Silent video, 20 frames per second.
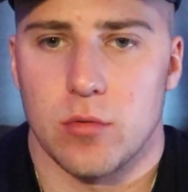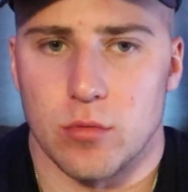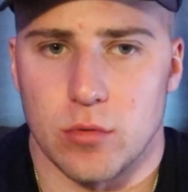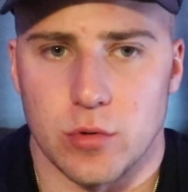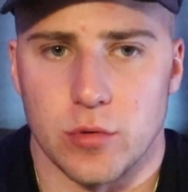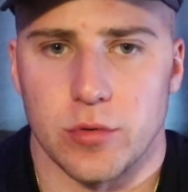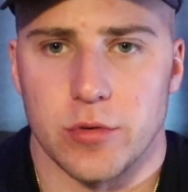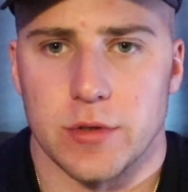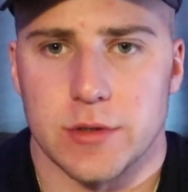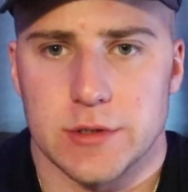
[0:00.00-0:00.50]

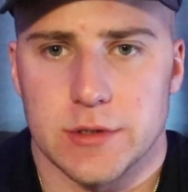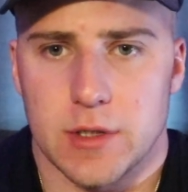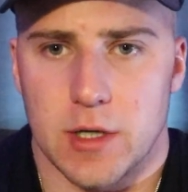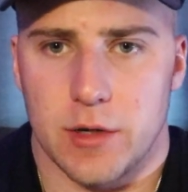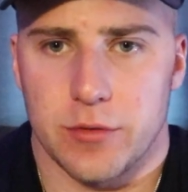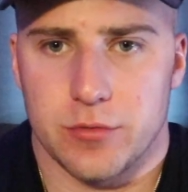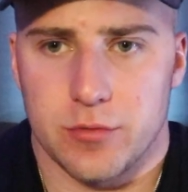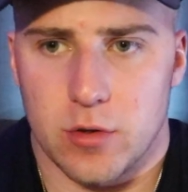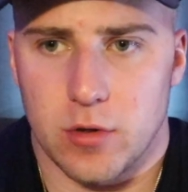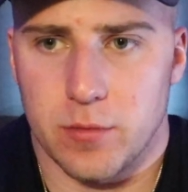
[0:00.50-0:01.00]
ruthless
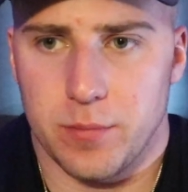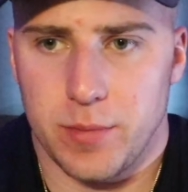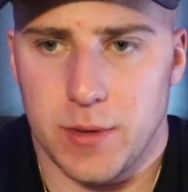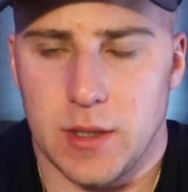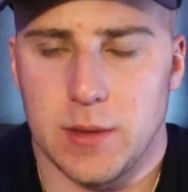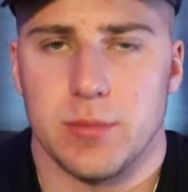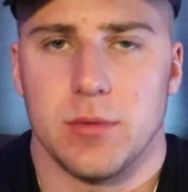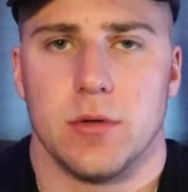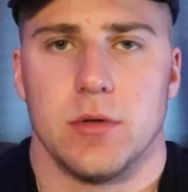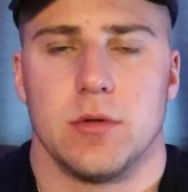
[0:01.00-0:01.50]
cutthroat
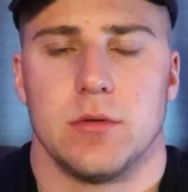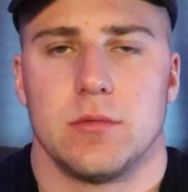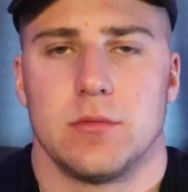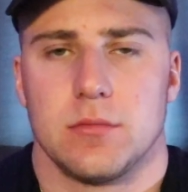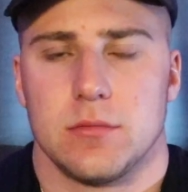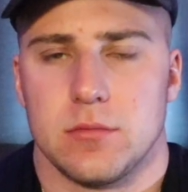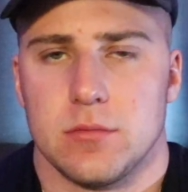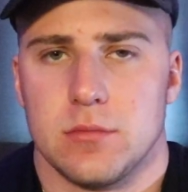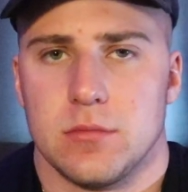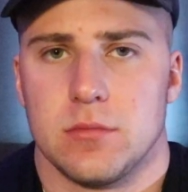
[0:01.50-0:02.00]
people
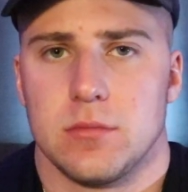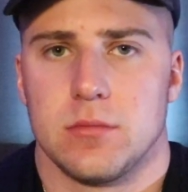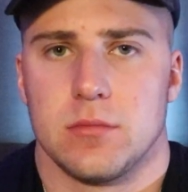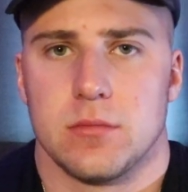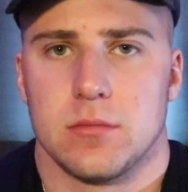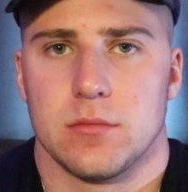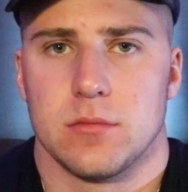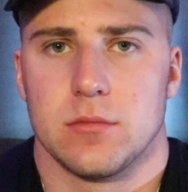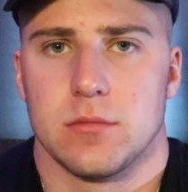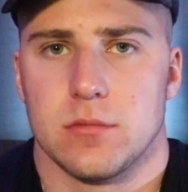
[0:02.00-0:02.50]

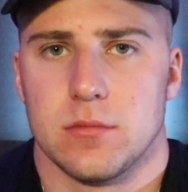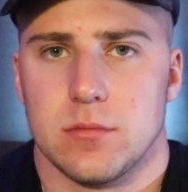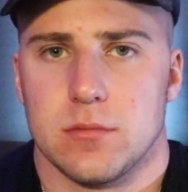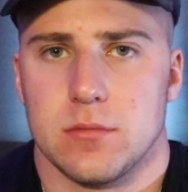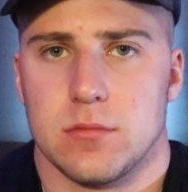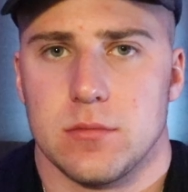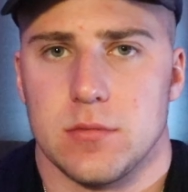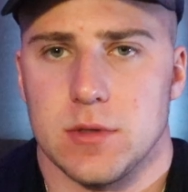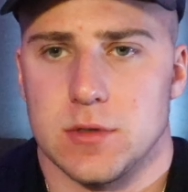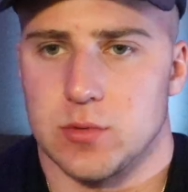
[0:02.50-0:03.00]

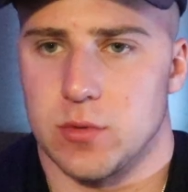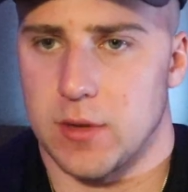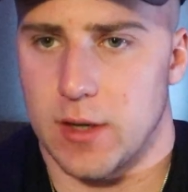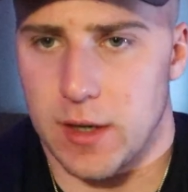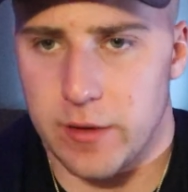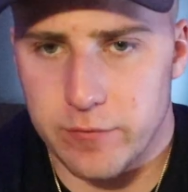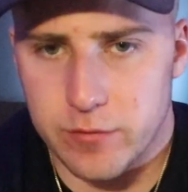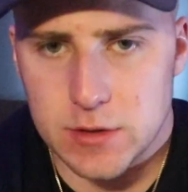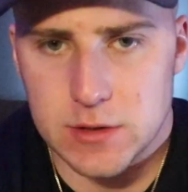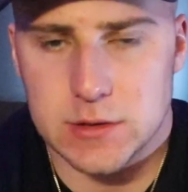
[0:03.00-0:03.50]
is what
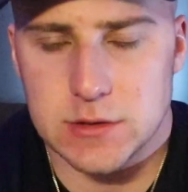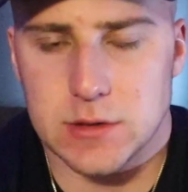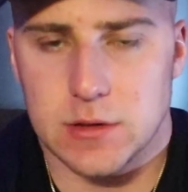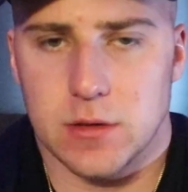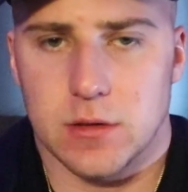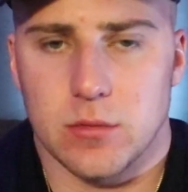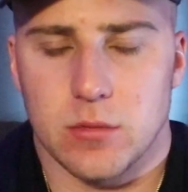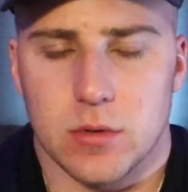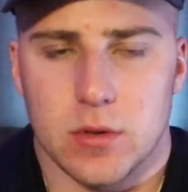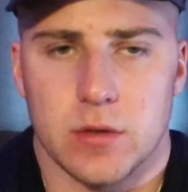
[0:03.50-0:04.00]
every
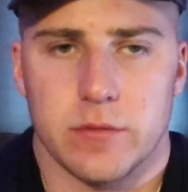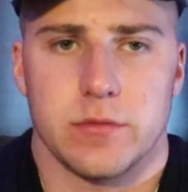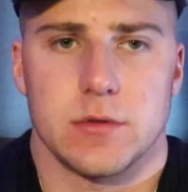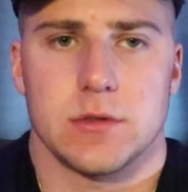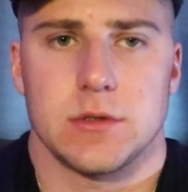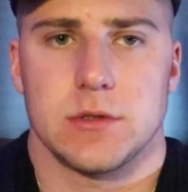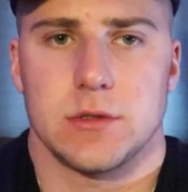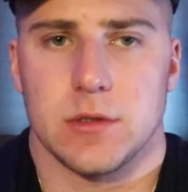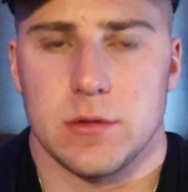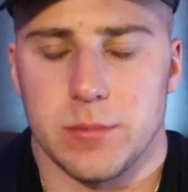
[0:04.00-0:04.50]
single one of
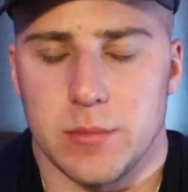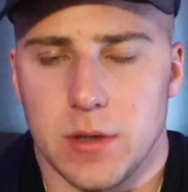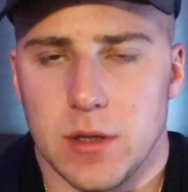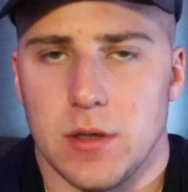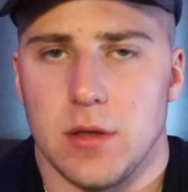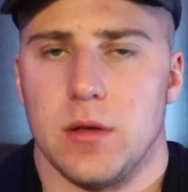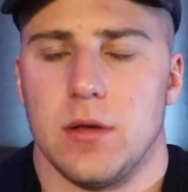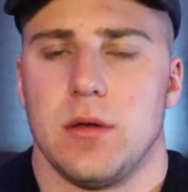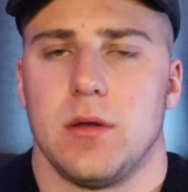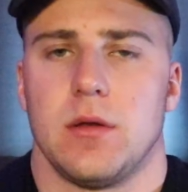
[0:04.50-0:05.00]
us should
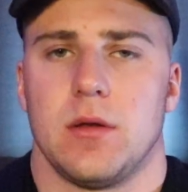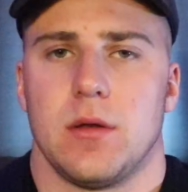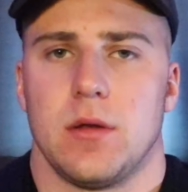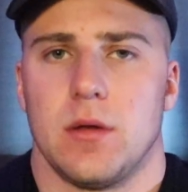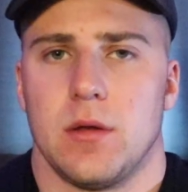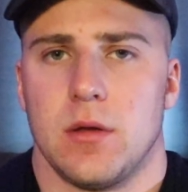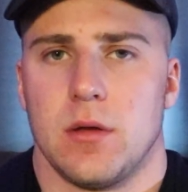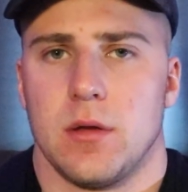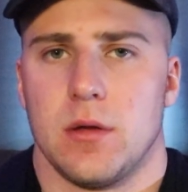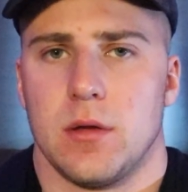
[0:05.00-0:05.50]
be
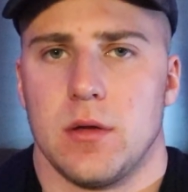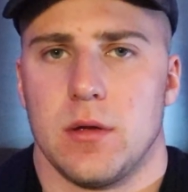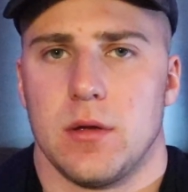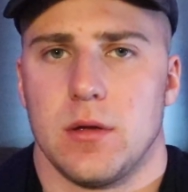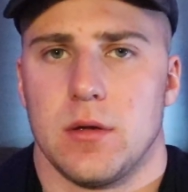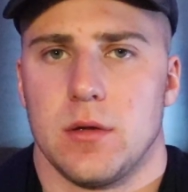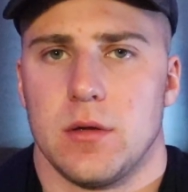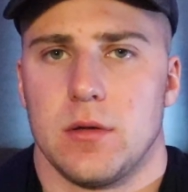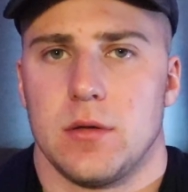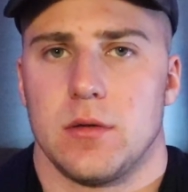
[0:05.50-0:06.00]

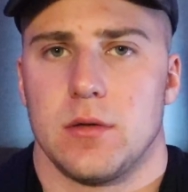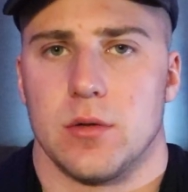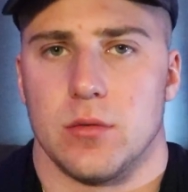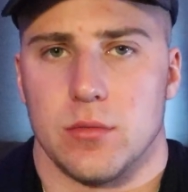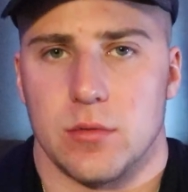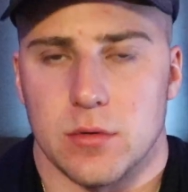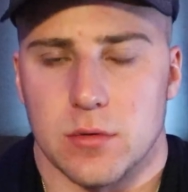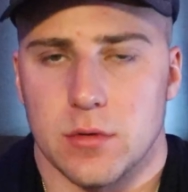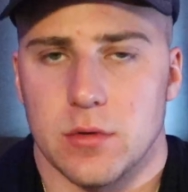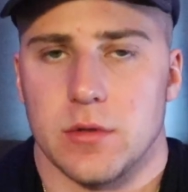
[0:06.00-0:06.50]

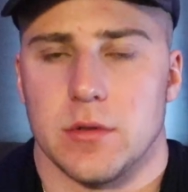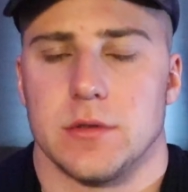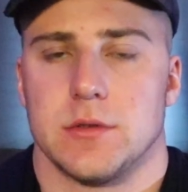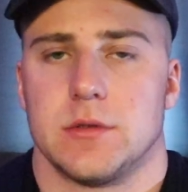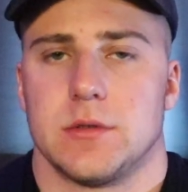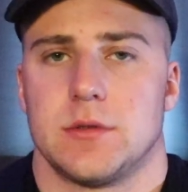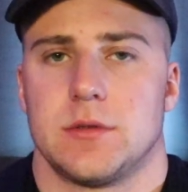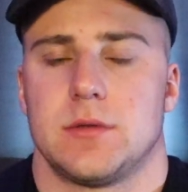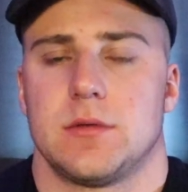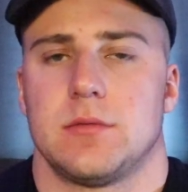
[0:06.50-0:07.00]

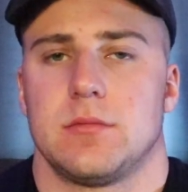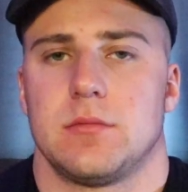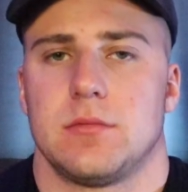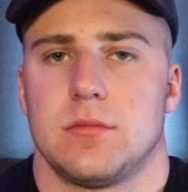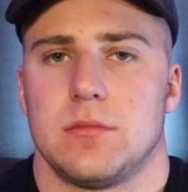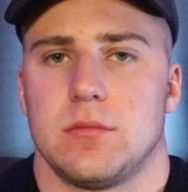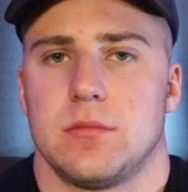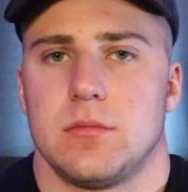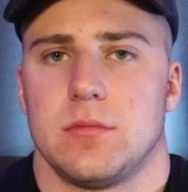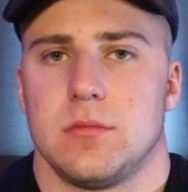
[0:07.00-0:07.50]
towards
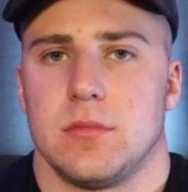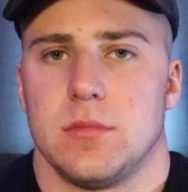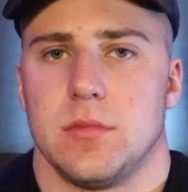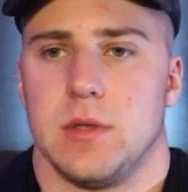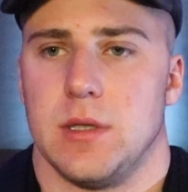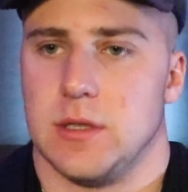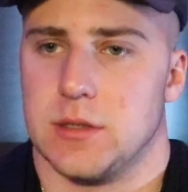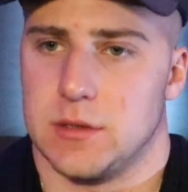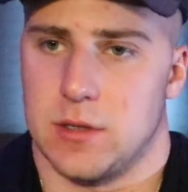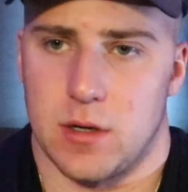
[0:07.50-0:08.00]

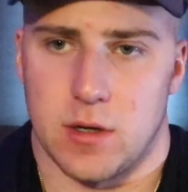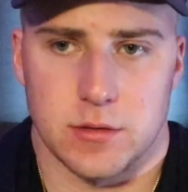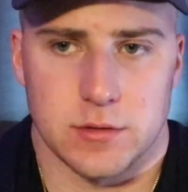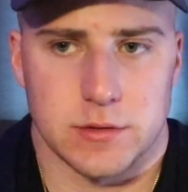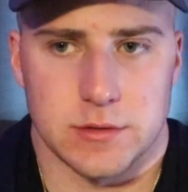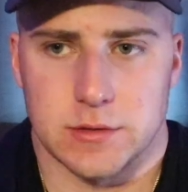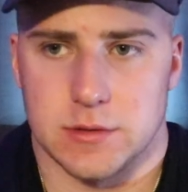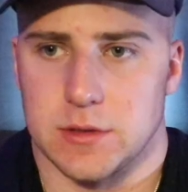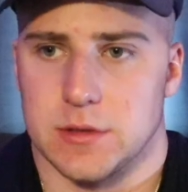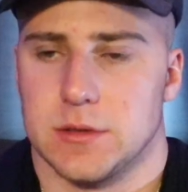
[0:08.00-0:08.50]
these
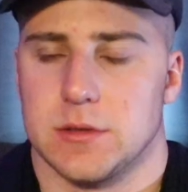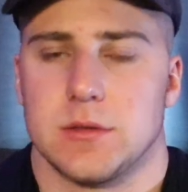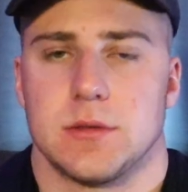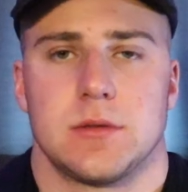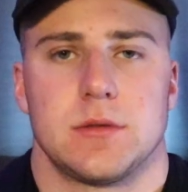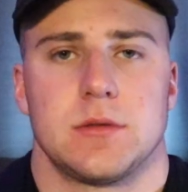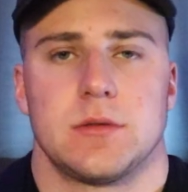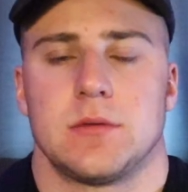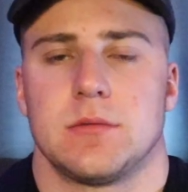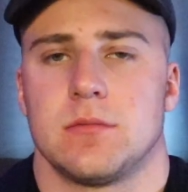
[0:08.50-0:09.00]

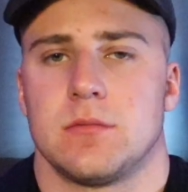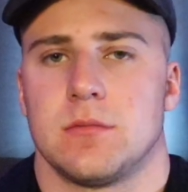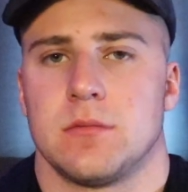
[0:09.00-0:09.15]
narcissists.